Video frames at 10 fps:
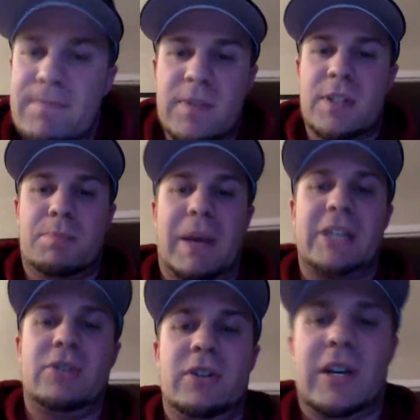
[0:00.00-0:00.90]

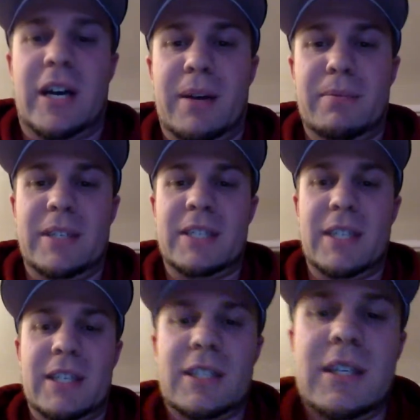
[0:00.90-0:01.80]
Spatial
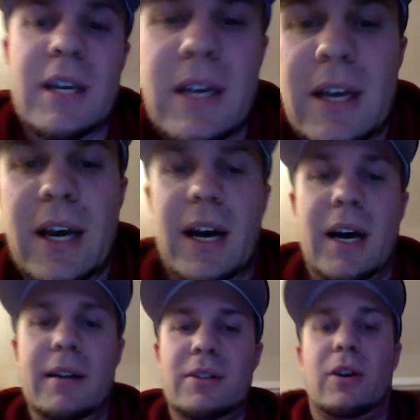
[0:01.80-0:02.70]
distance,
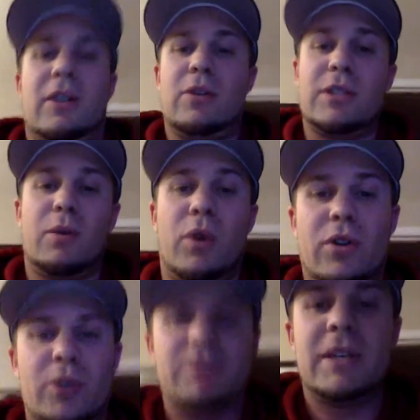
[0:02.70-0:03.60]
close-knit work
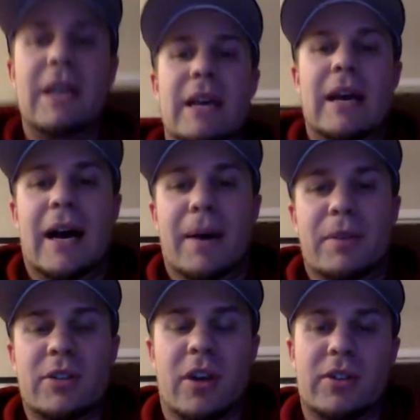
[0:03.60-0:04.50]
groups.
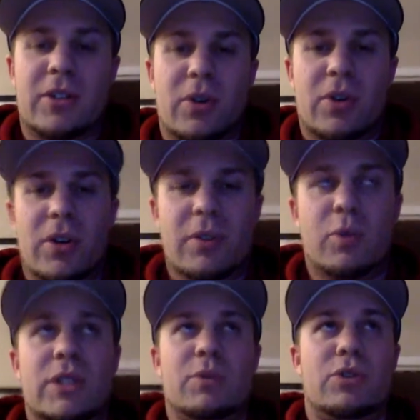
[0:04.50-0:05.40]
There's also,
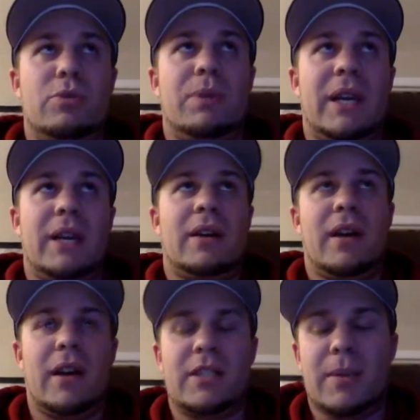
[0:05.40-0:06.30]
which would be
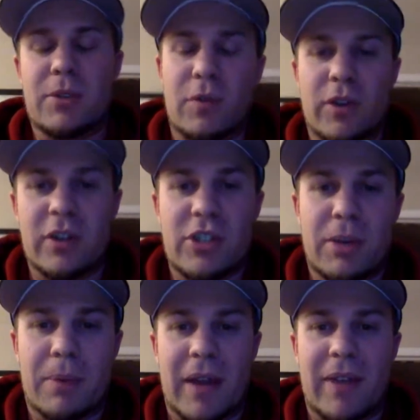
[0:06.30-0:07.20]
a substitute for
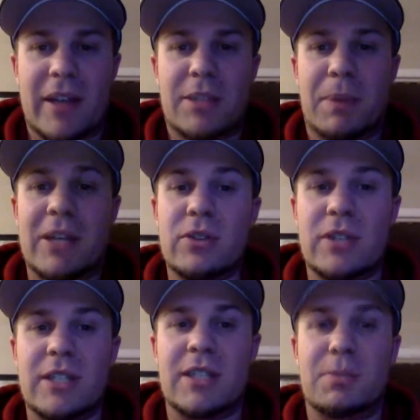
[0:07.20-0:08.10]
leadership, and then spatial
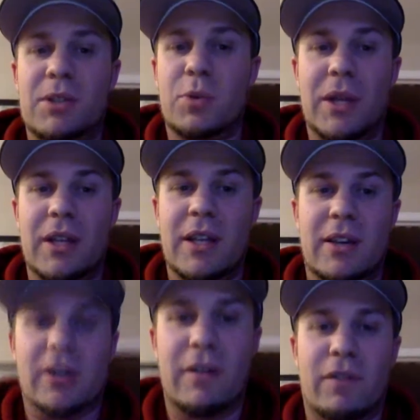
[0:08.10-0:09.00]
distance between the
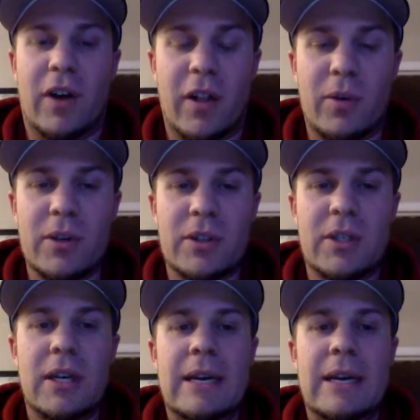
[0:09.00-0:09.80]
leader and followers.